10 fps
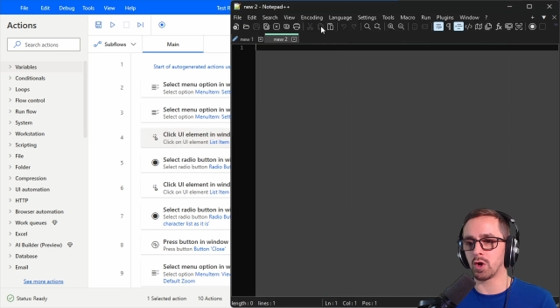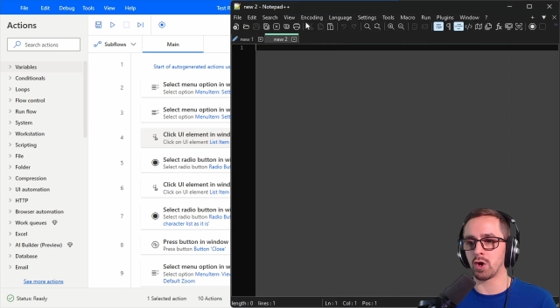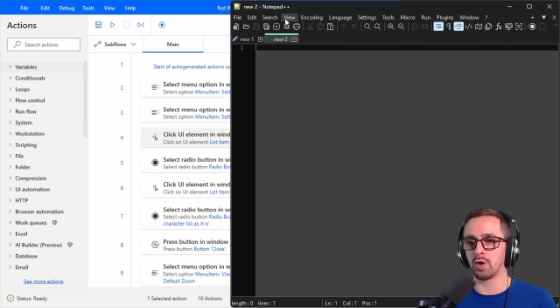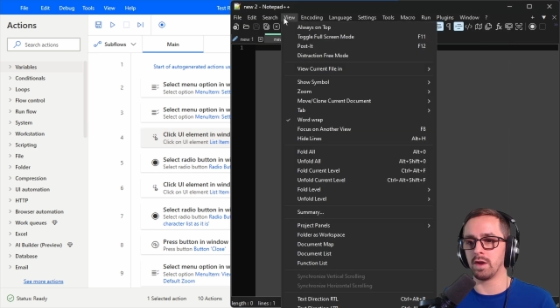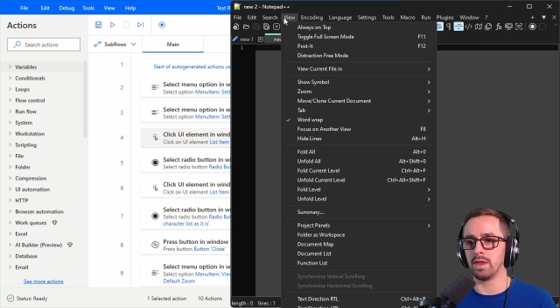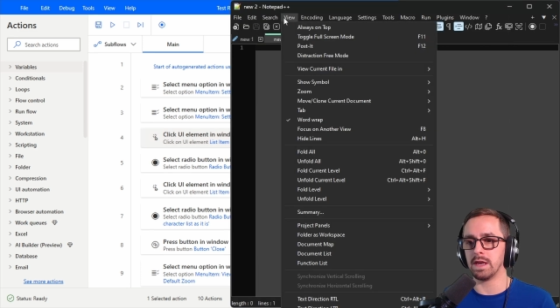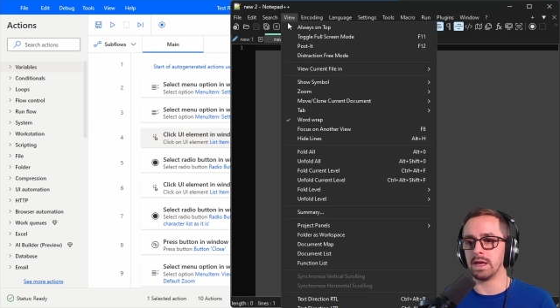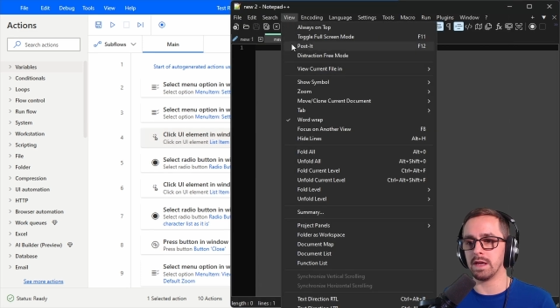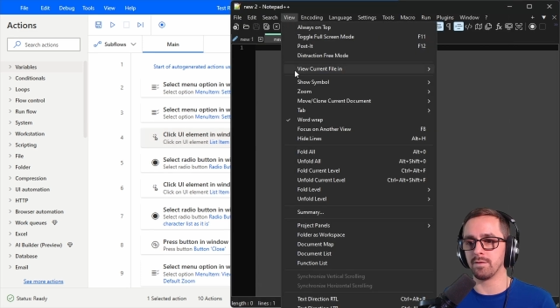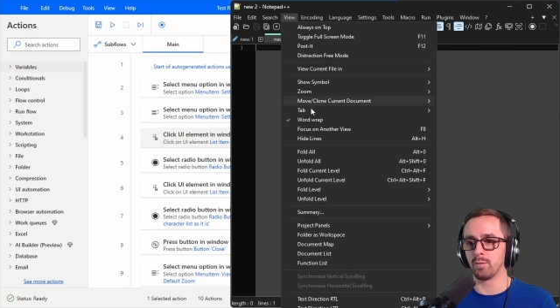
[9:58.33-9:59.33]

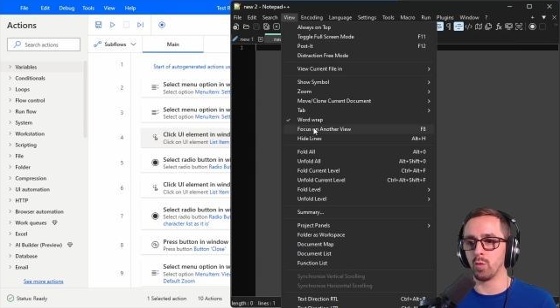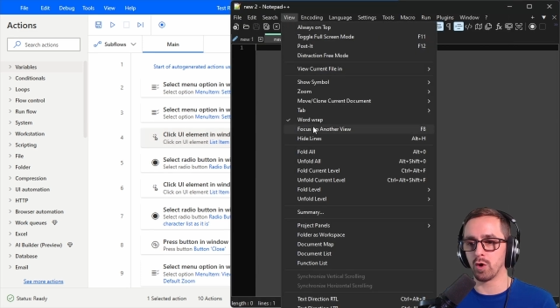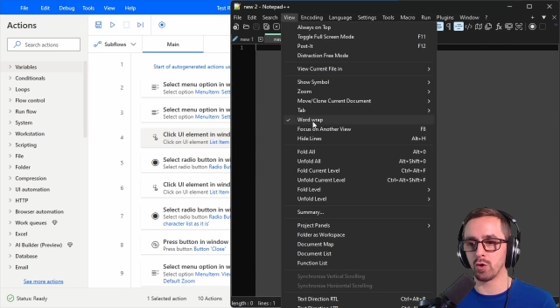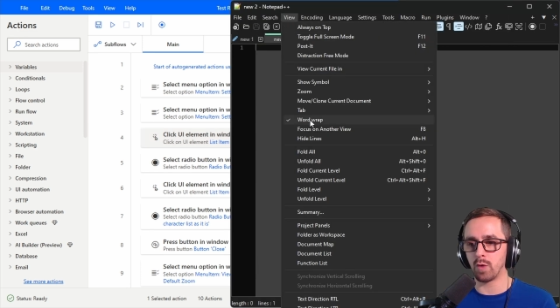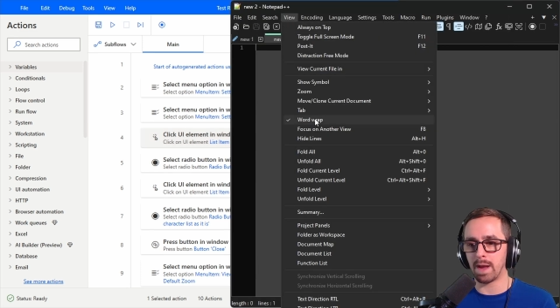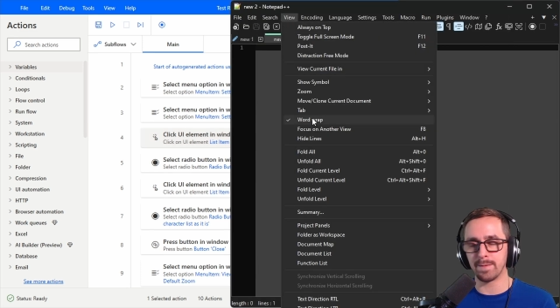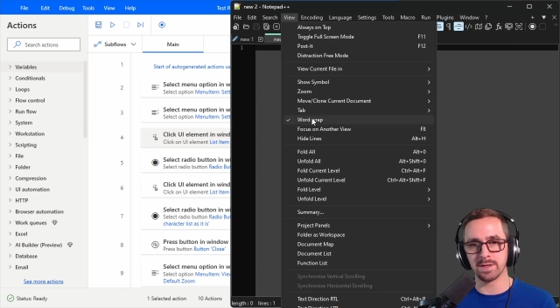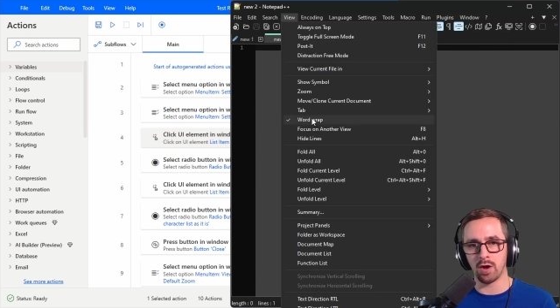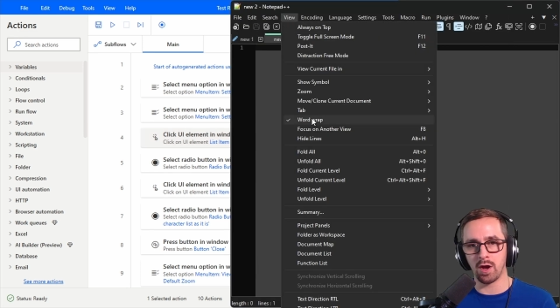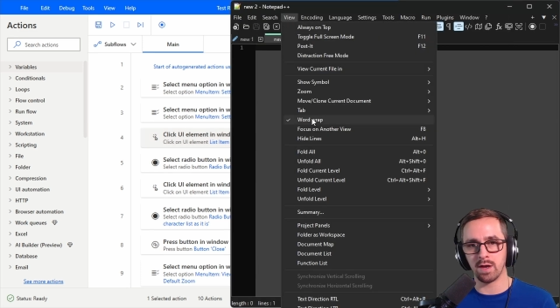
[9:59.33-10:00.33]
currently if word wrap is
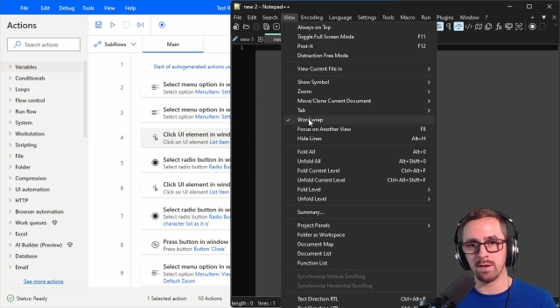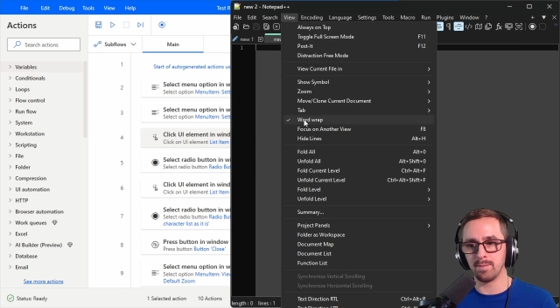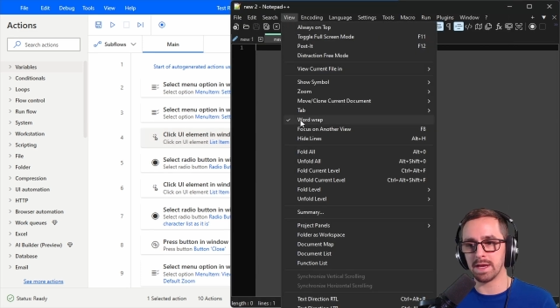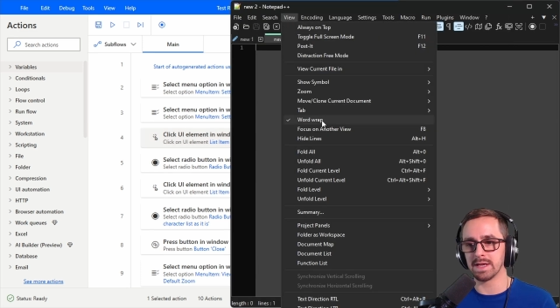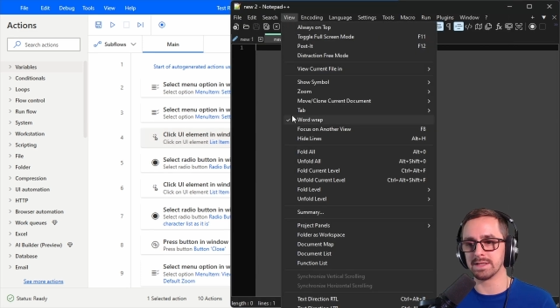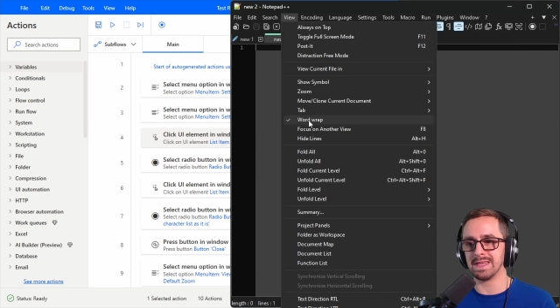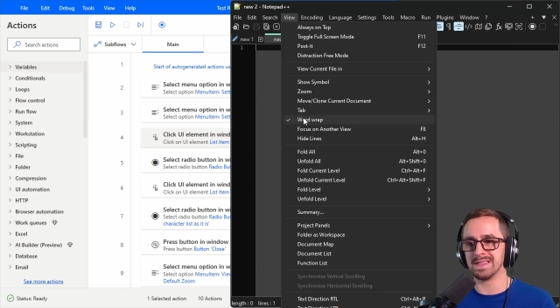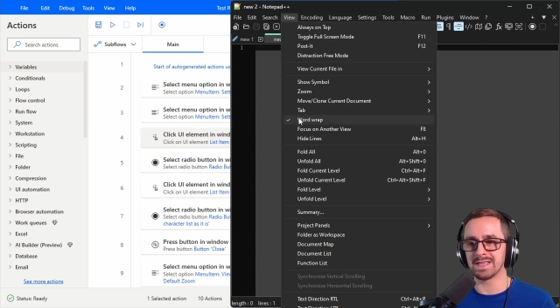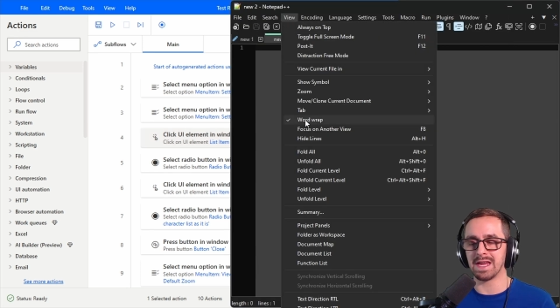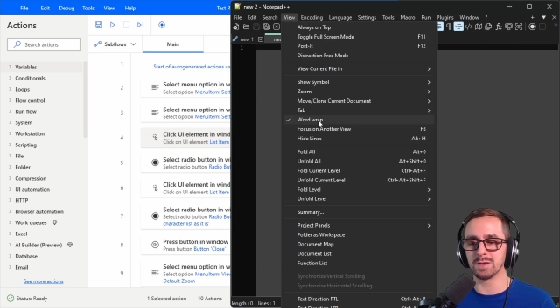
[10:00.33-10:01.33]
on because in
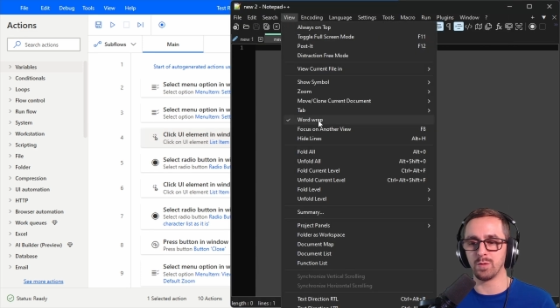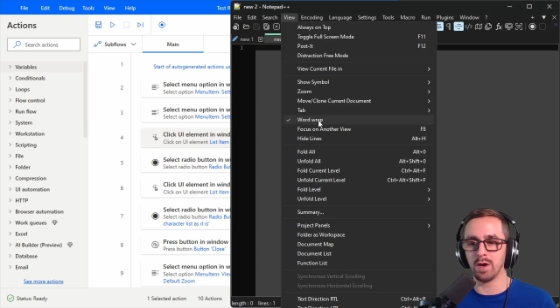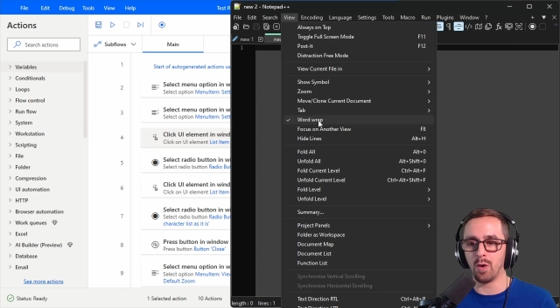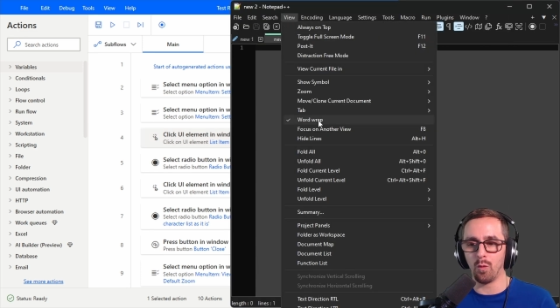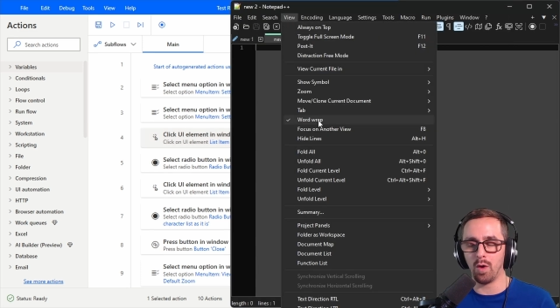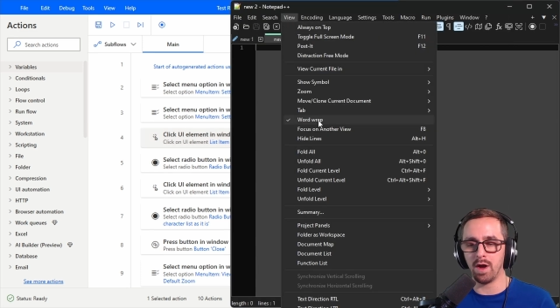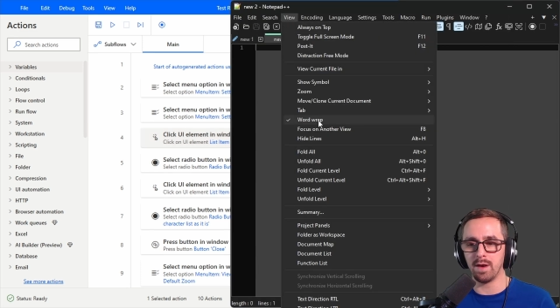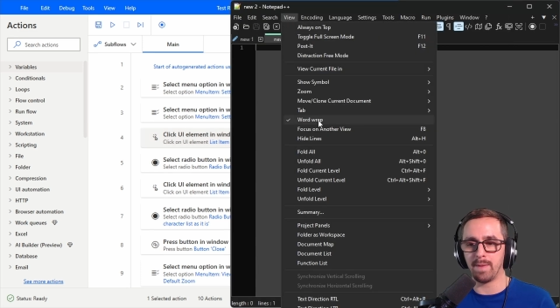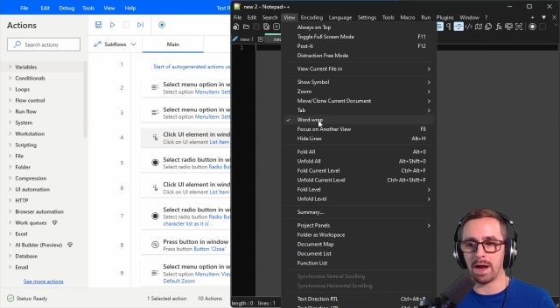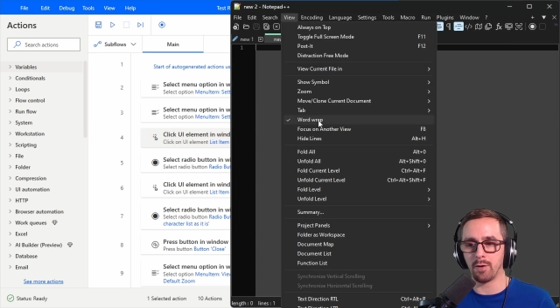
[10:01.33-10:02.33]
this case we don't
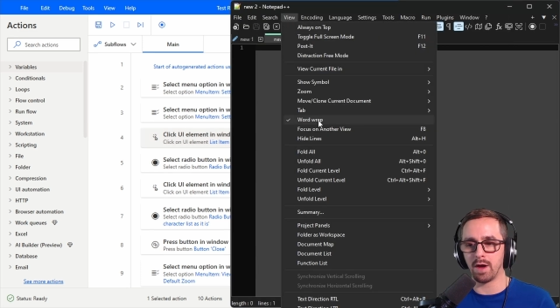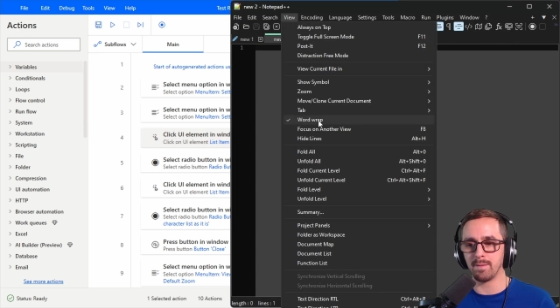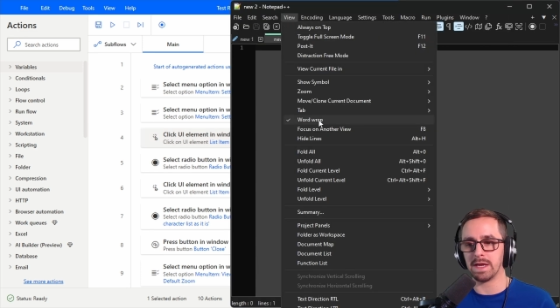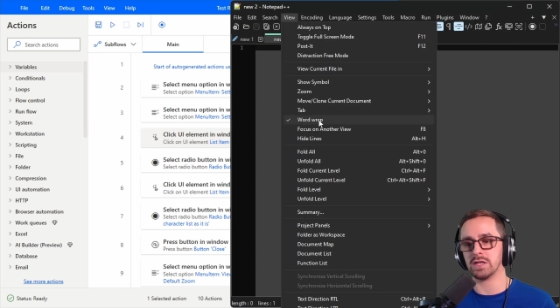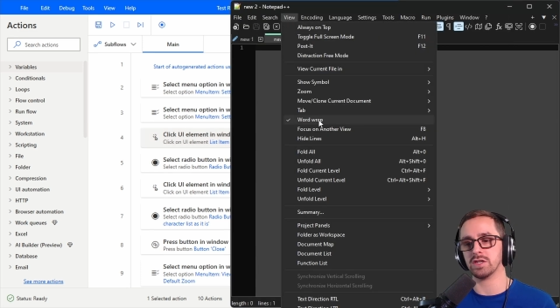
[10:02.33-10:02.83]
want power automate to